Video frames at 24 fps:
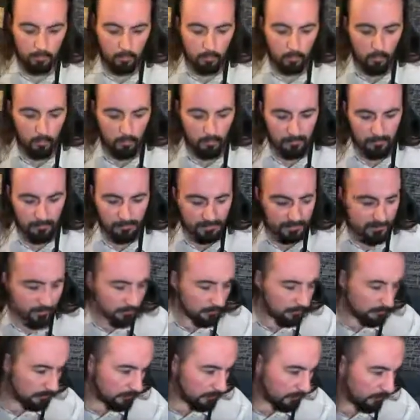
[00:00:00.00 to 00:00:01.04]
What I'm likely
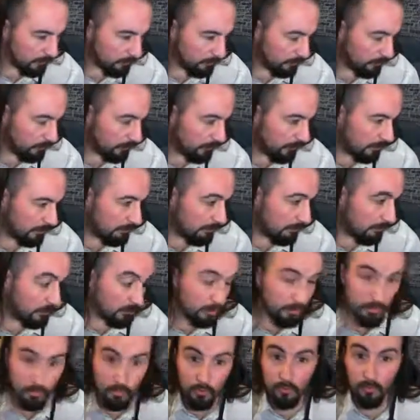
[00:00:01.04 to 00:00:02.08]
to do is, because
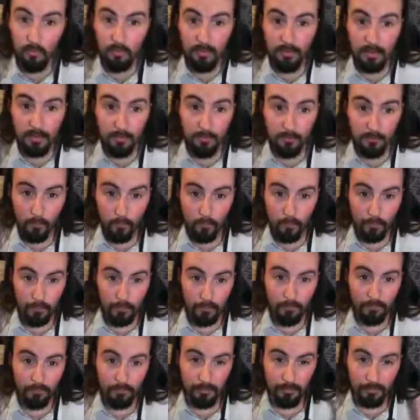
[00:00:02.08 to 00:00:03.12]
you don't get 4 guard
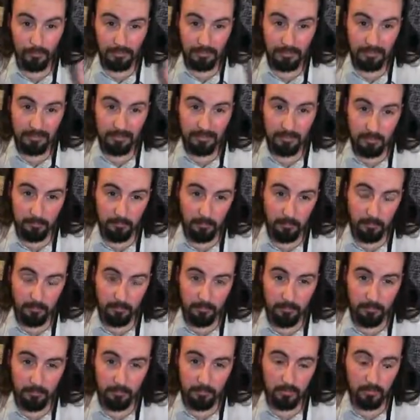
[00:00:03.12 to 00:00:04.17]
runners in the
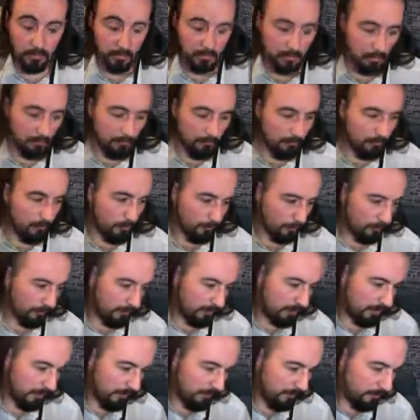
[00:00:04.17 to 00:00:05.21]
box for the
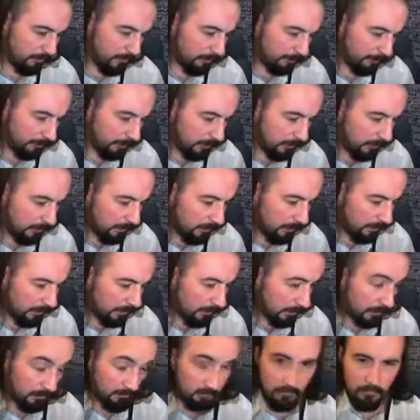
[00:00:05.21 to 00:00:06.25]
Skaven,
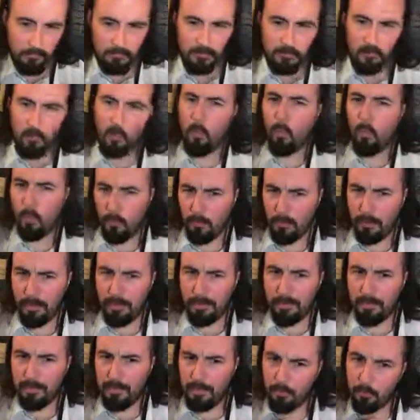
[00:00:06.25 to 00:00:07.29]
we'll get to
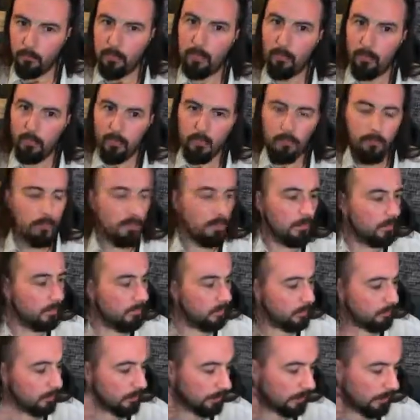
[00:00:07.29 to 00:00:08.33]
that when we open it, of course,